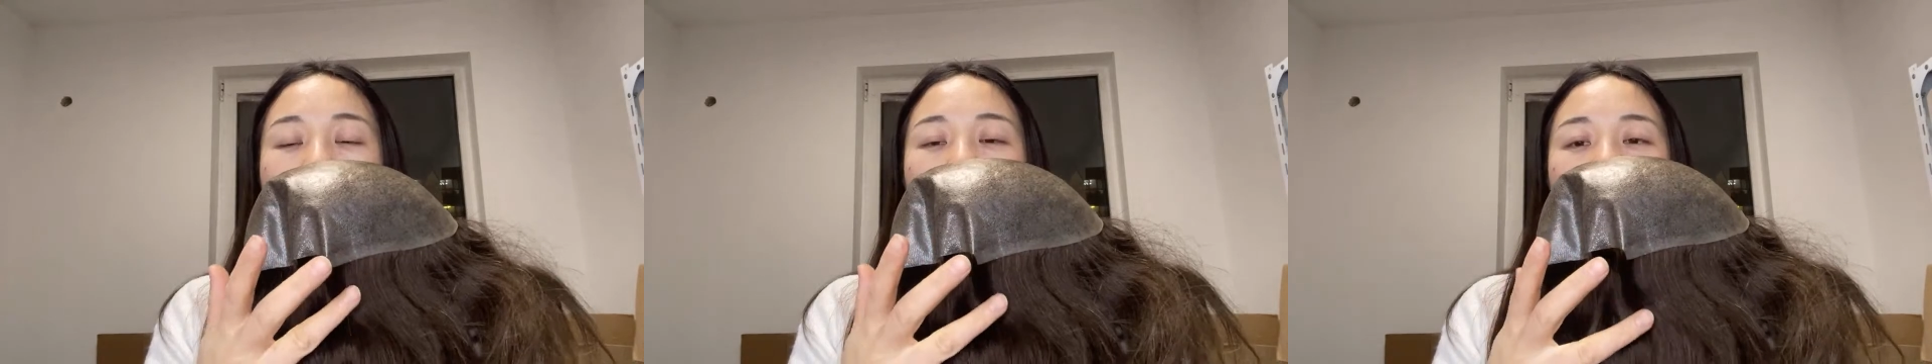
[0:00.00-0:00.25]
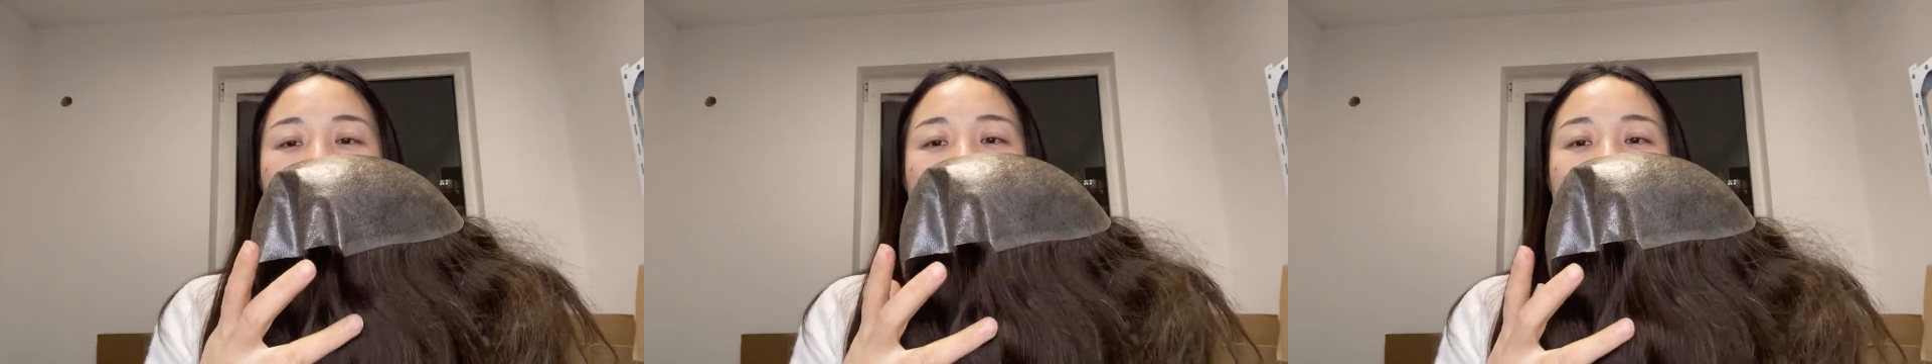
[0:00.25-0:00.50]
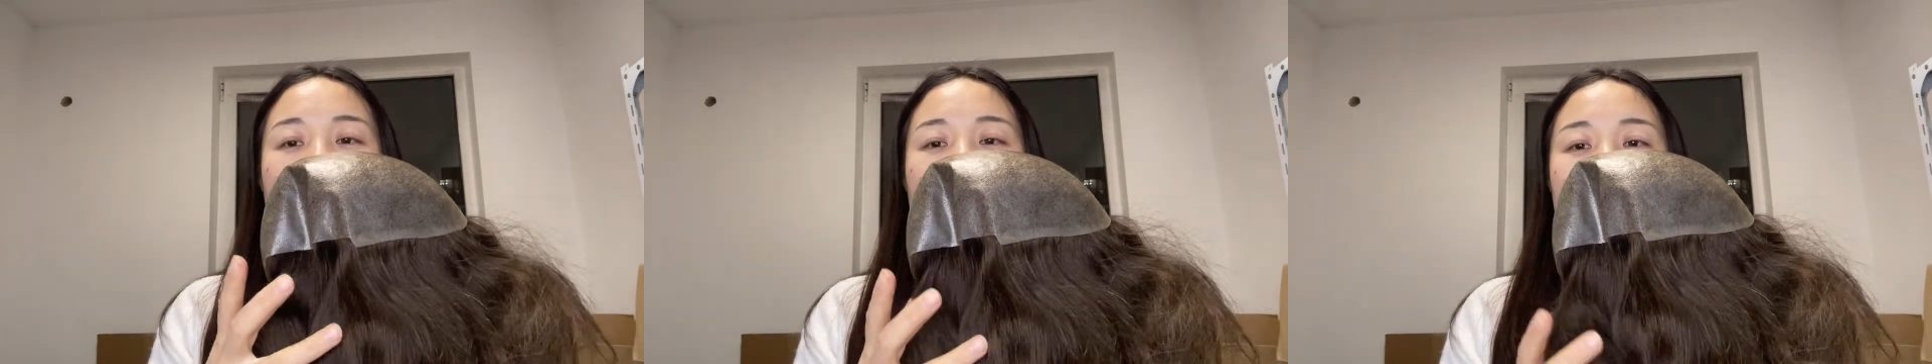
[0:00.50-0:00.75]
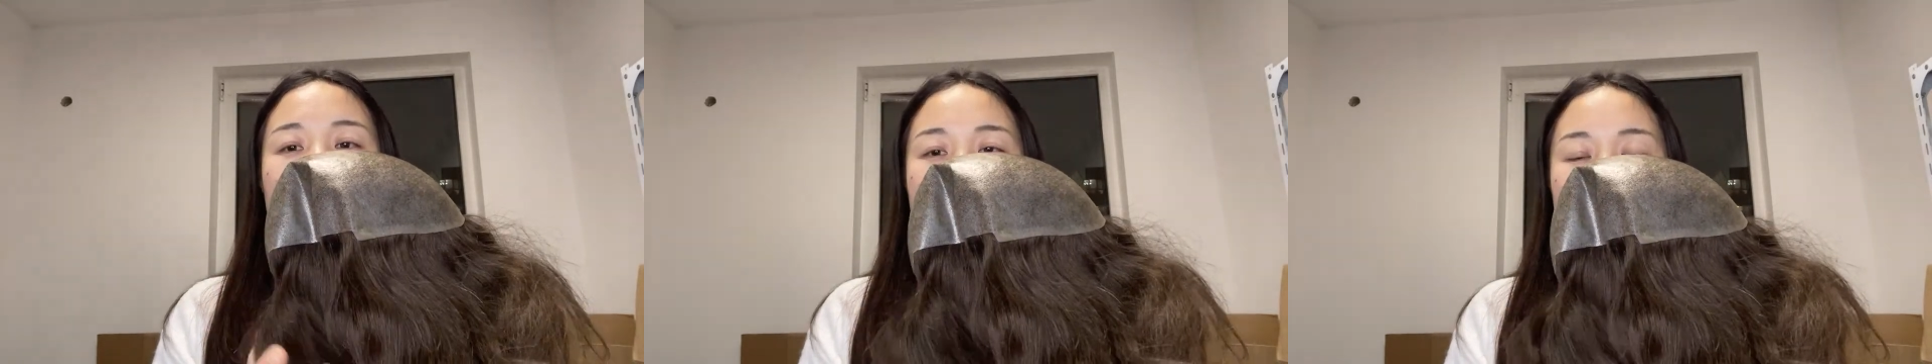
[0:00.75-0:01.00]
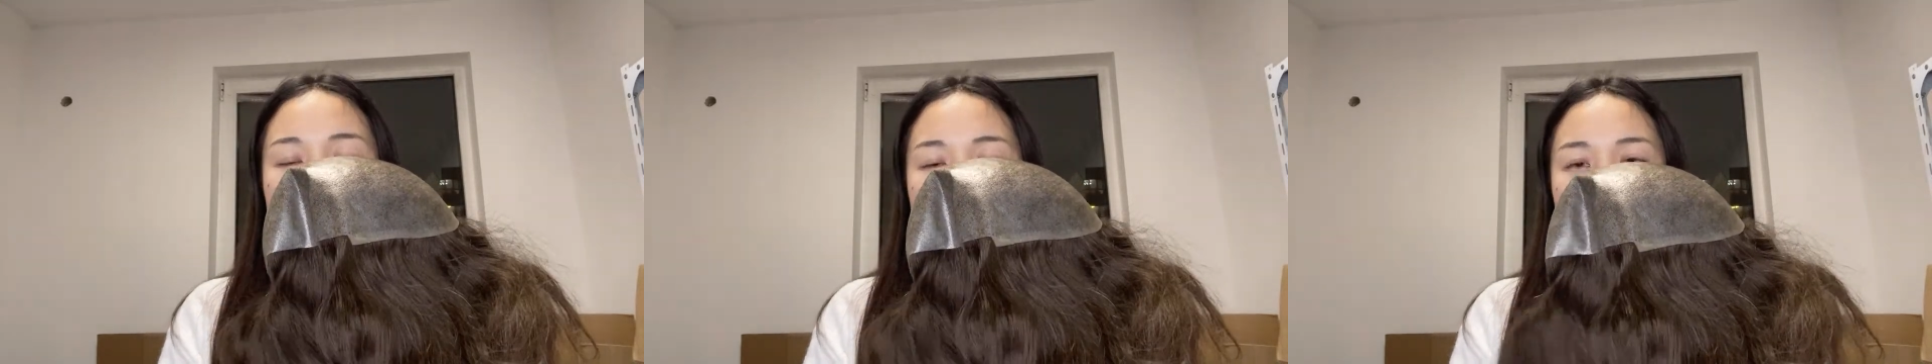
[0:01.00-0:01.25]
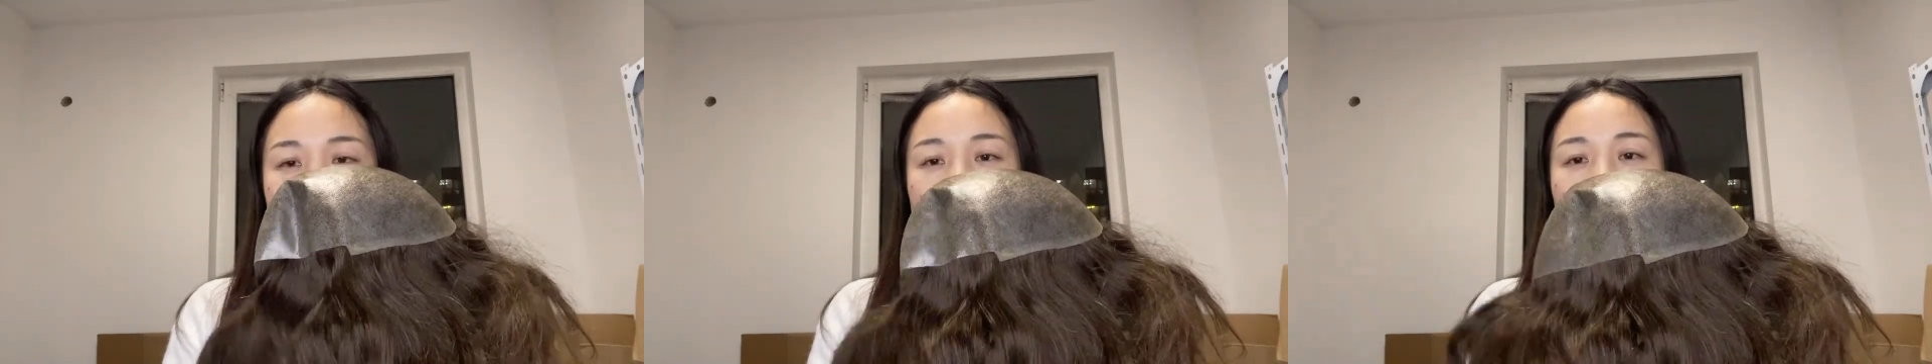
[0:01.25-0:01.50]
to a wig,
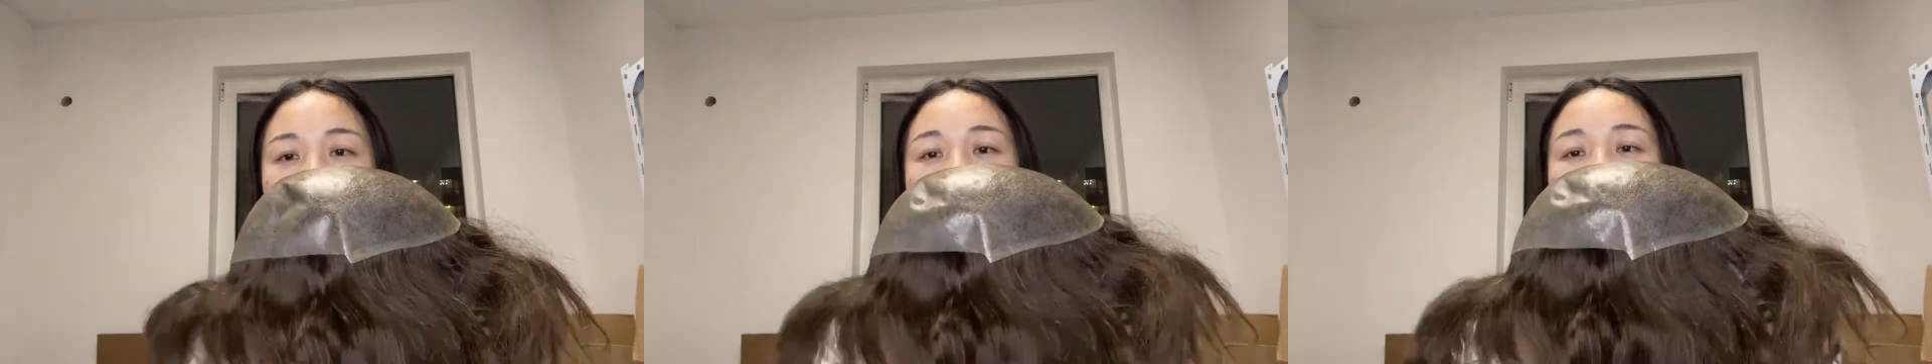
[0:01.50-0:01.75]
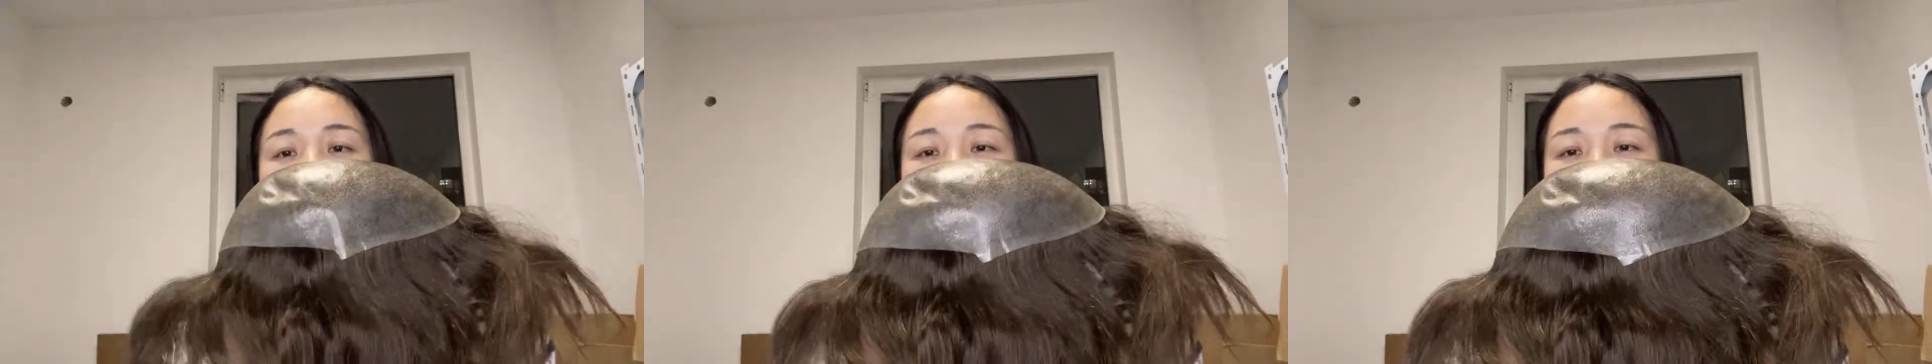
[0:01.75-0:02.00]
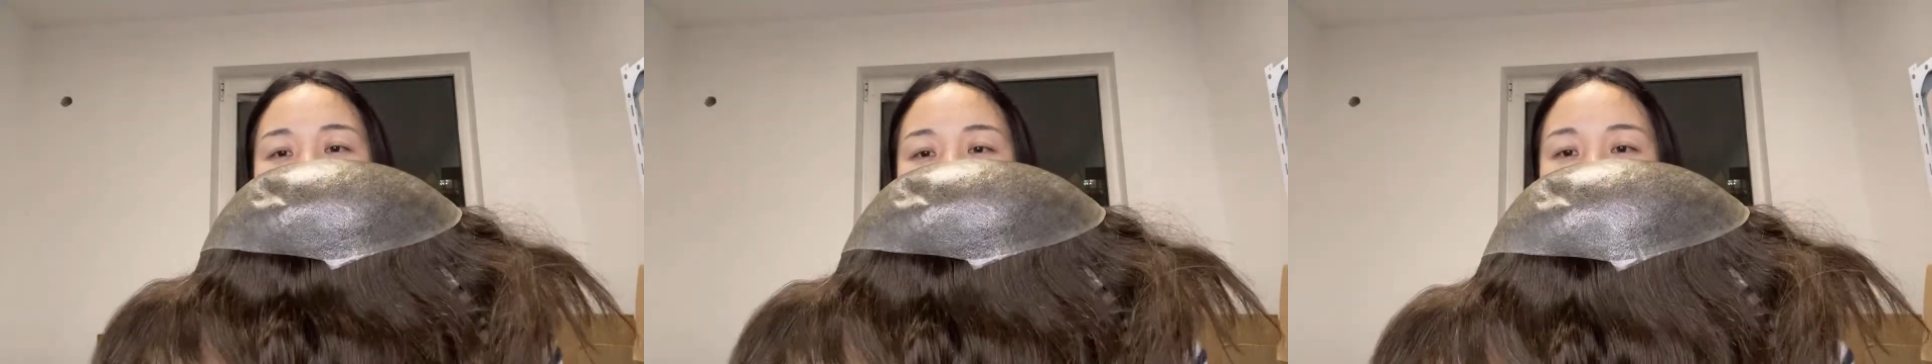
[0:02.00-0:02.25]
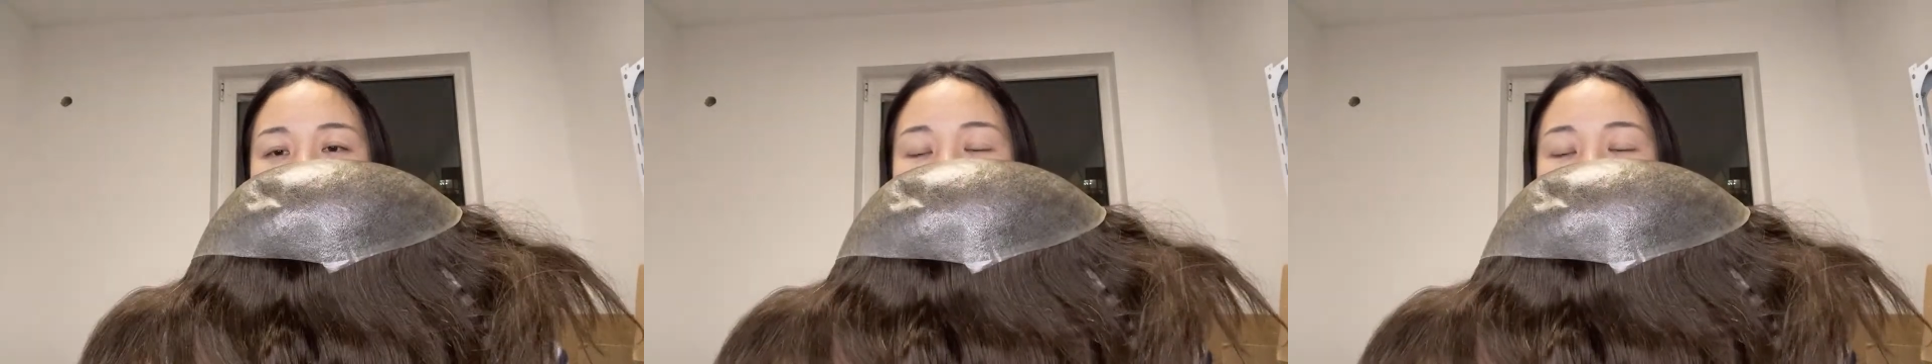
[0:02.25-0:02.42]
total wig.